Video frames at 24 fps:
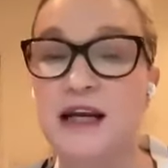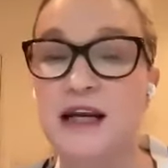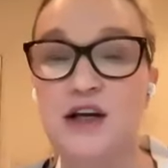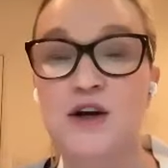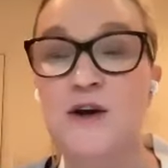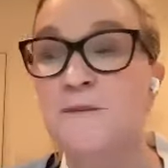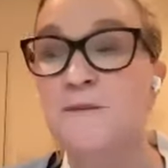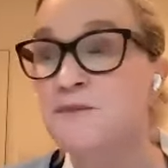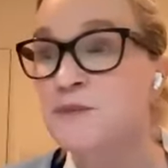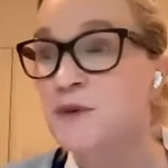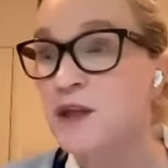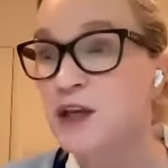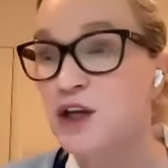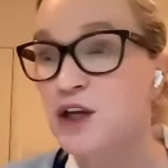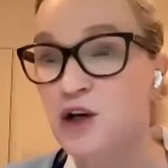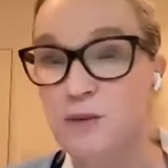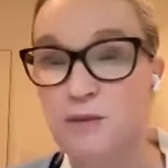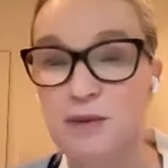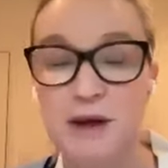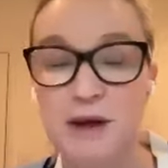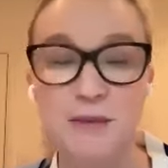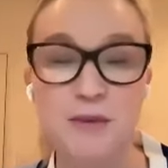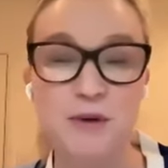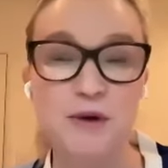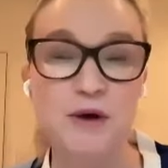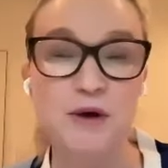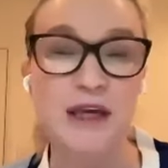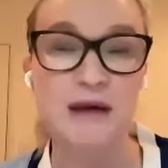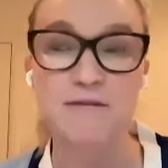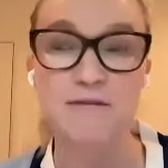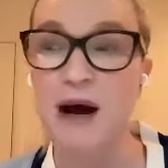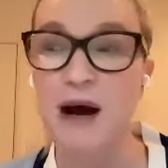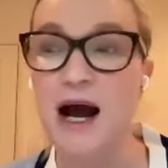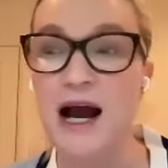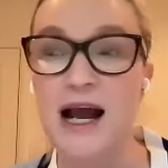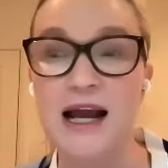And, you know, people
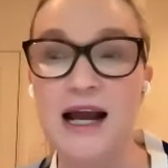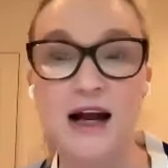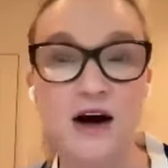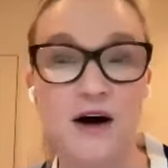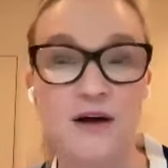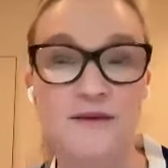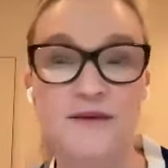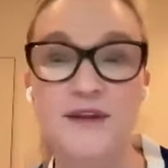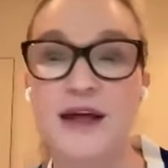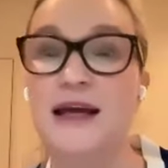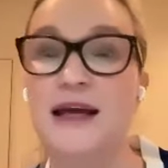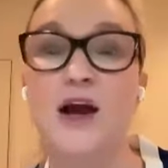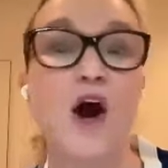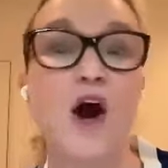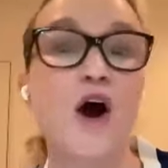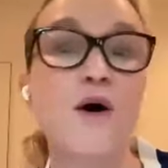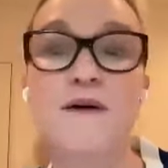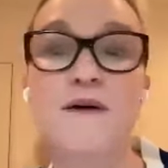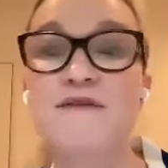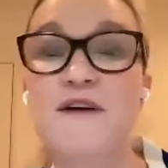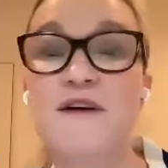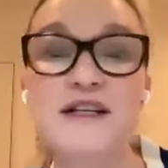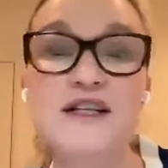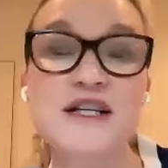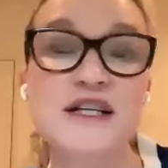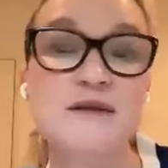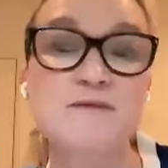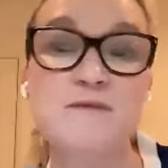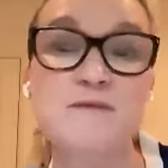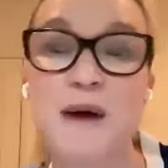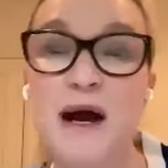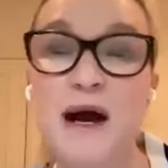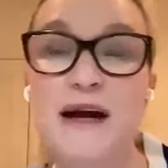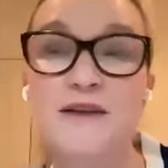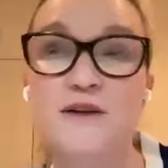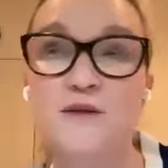keep buying all like, oh, if I just
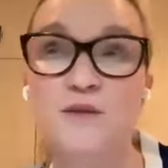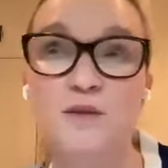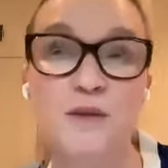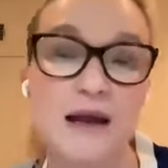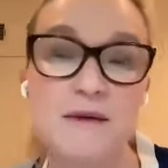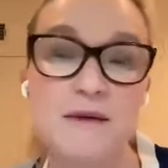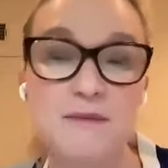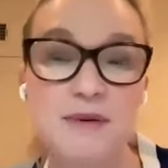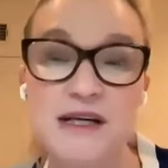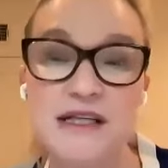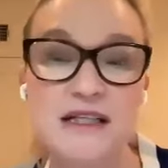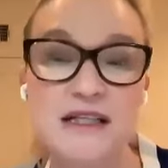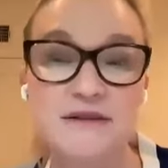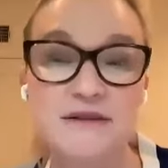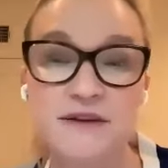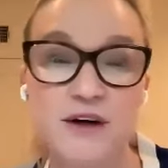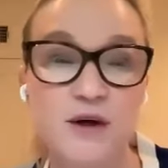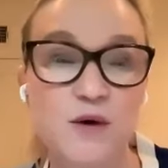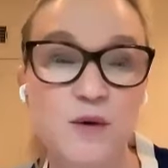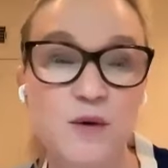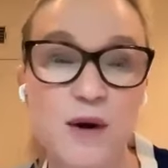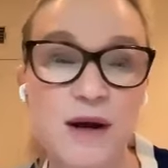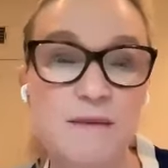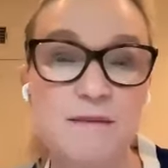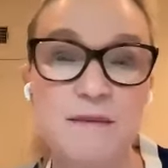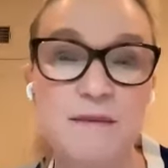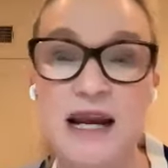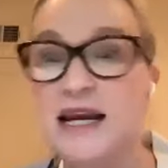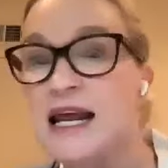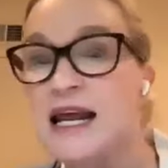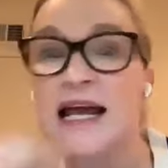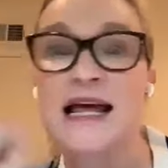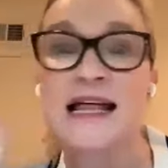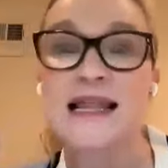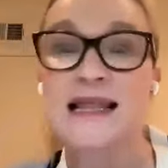buy the right piece of equipment,